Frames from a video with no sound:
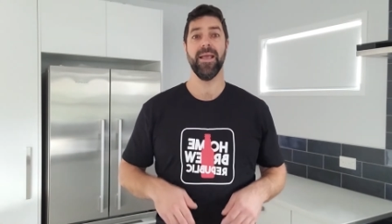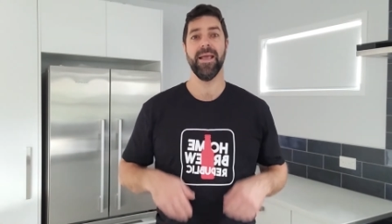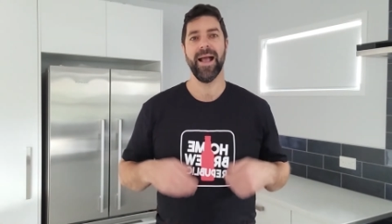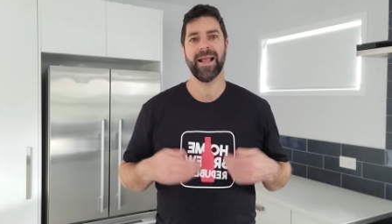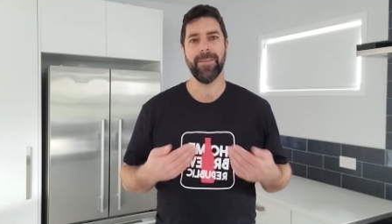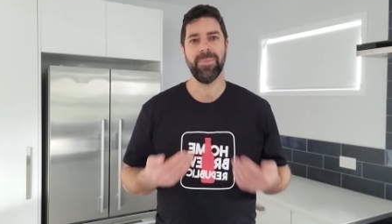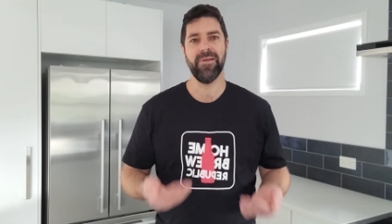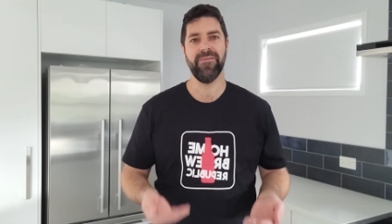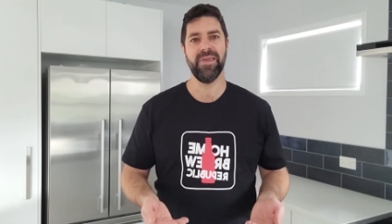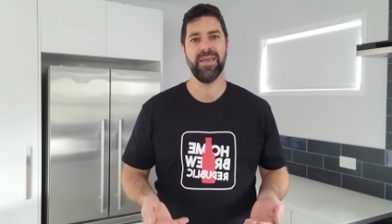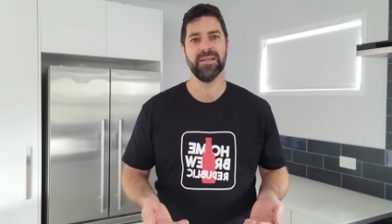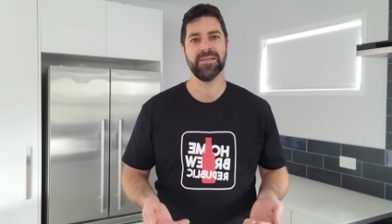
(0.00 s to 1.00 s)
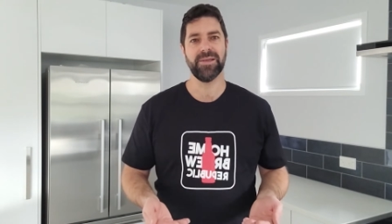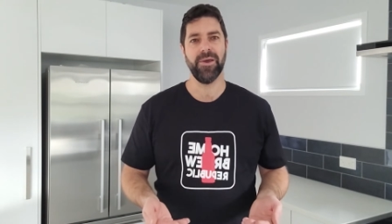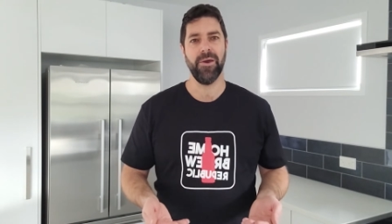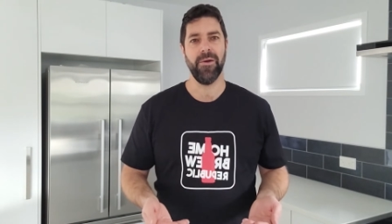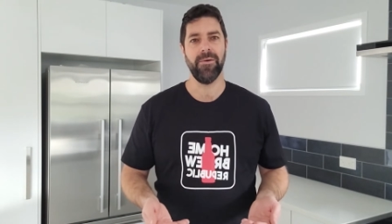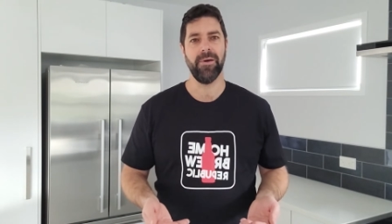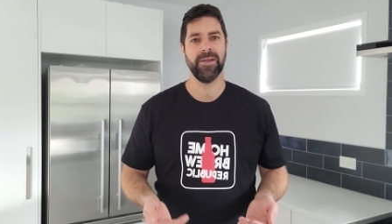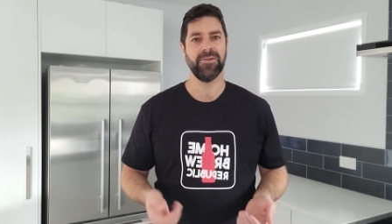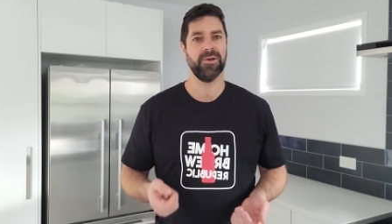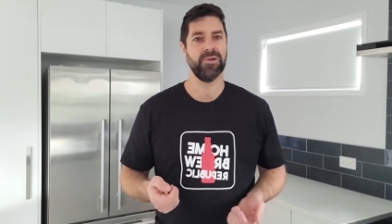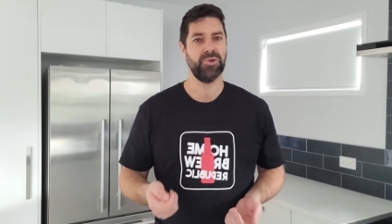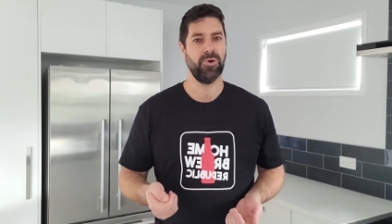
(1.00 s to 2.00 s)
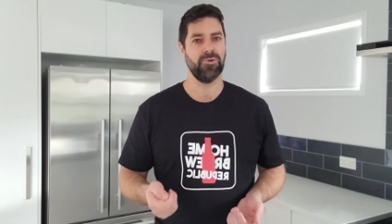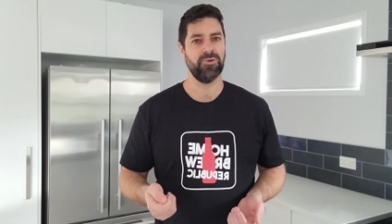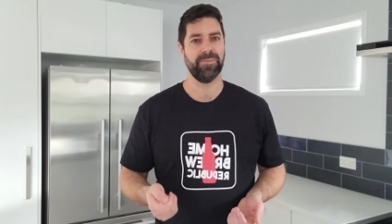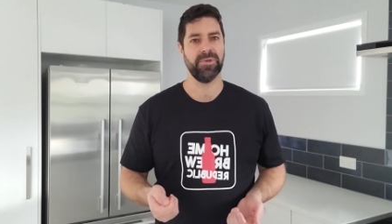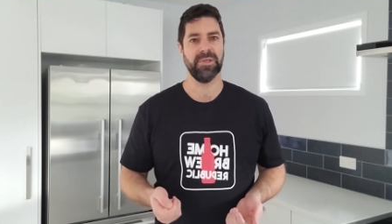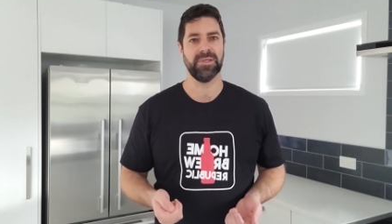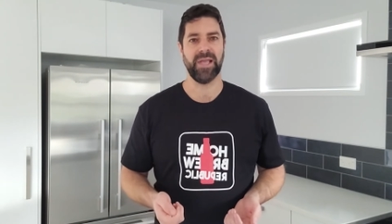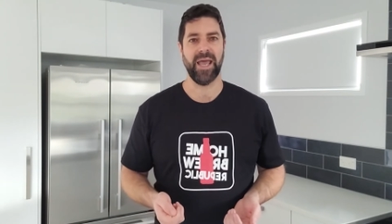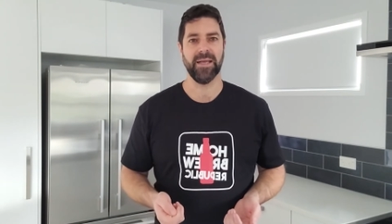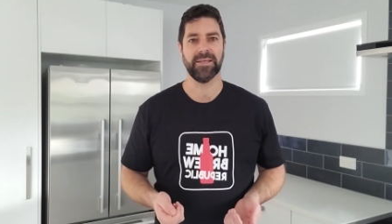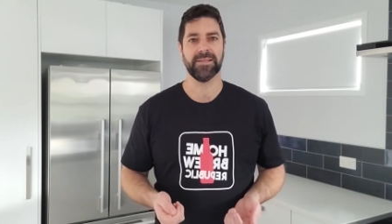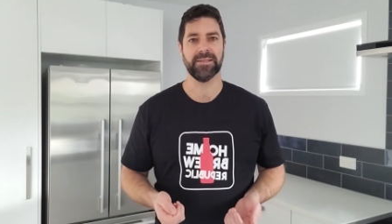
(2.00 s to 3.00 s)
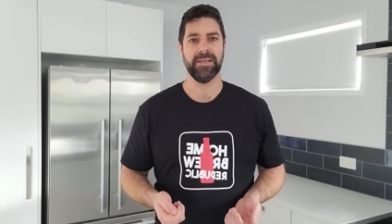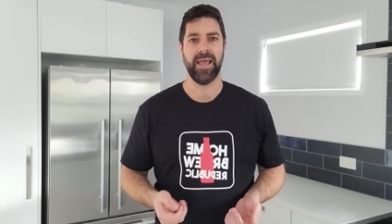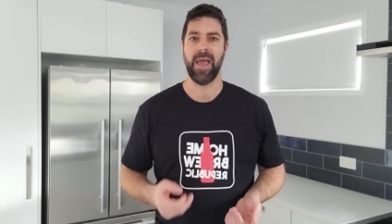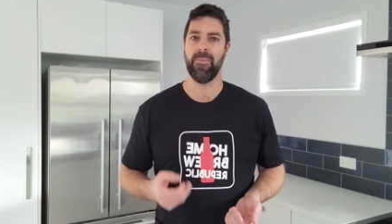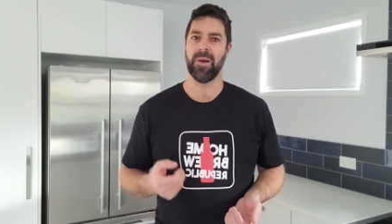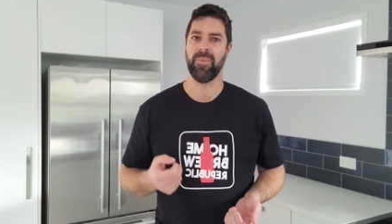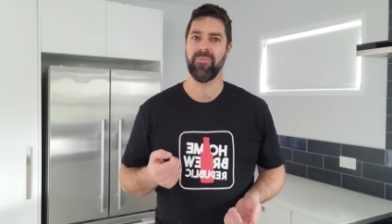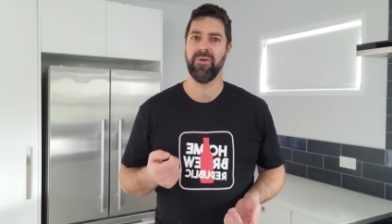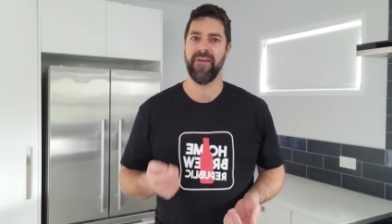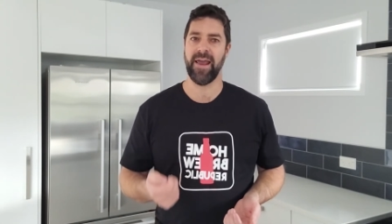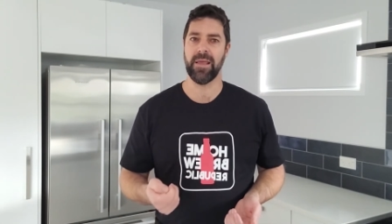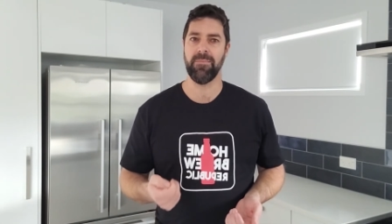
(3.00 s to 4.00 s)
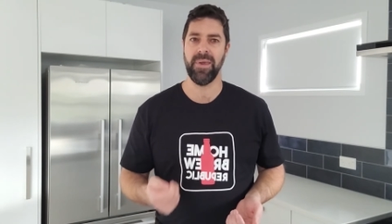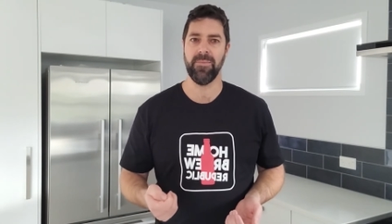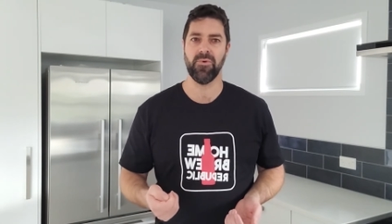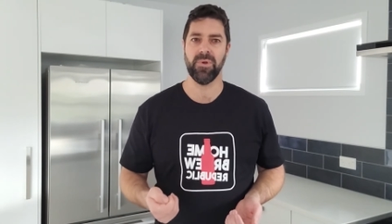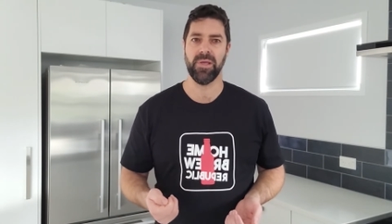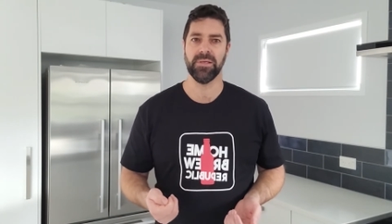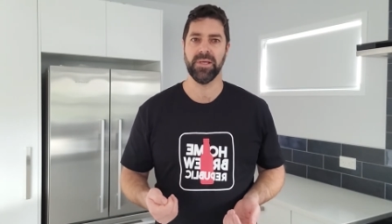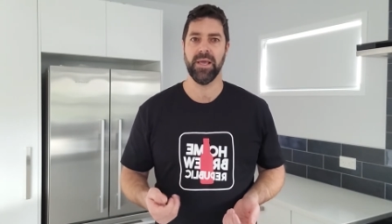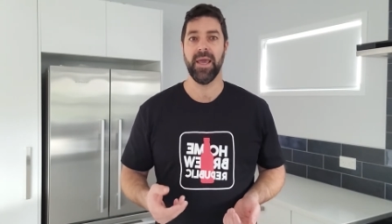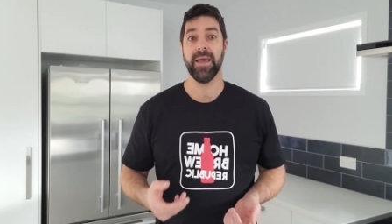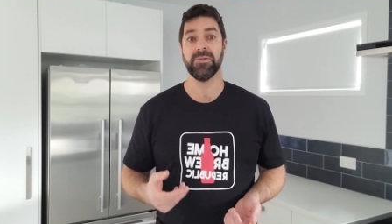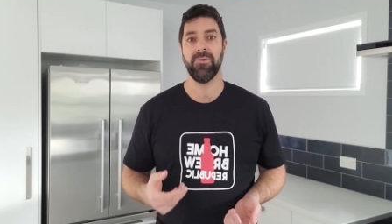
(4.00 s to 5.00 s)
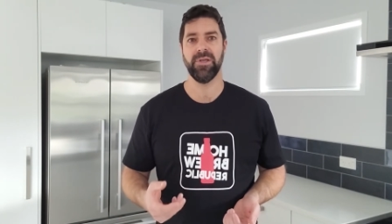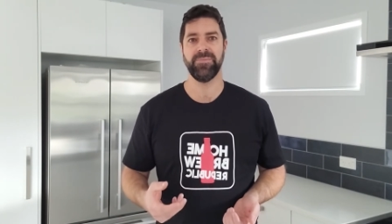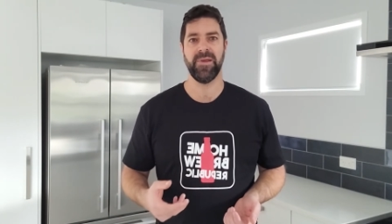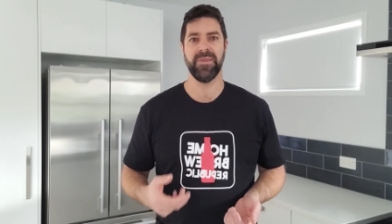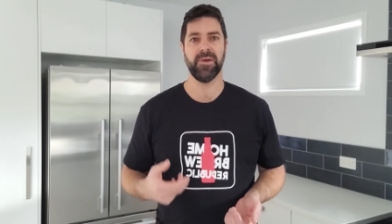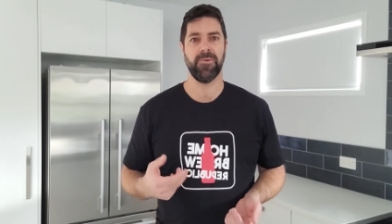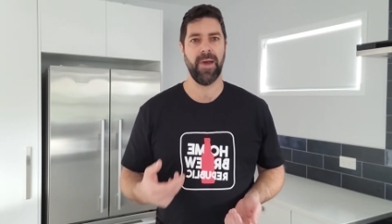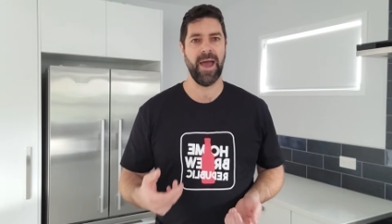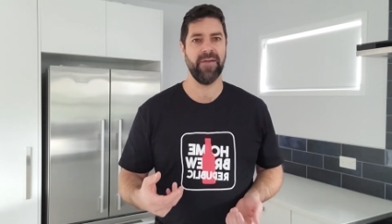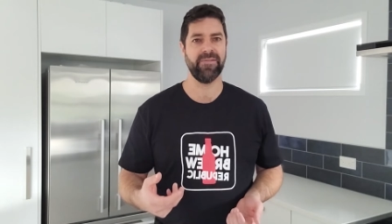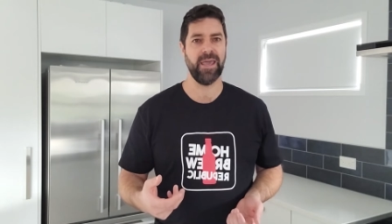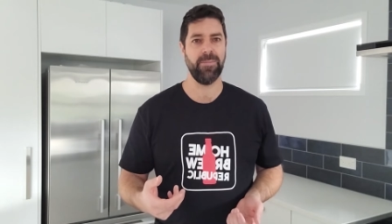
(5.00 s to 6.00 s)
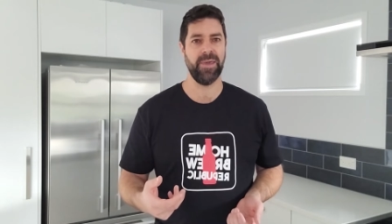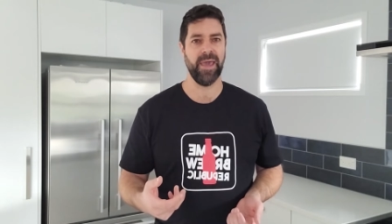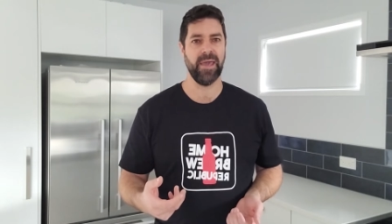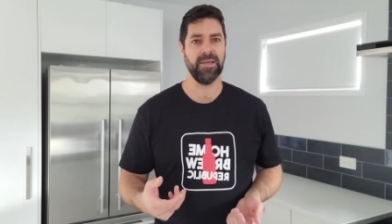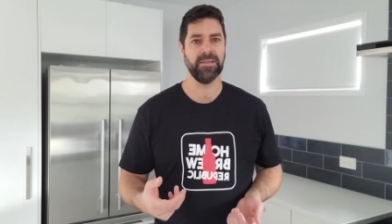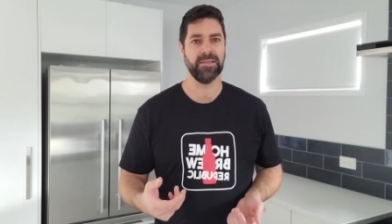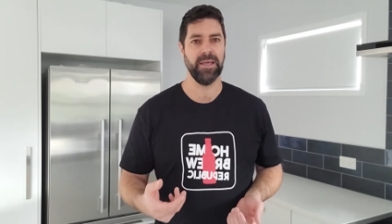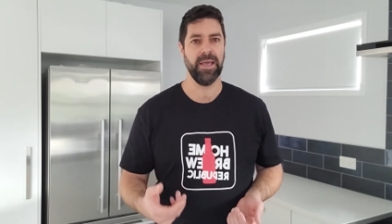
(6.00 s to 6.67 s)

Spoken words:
A couple of years ago I took a short trip to the States, and one of my prevailing memories has always been the craft APAs.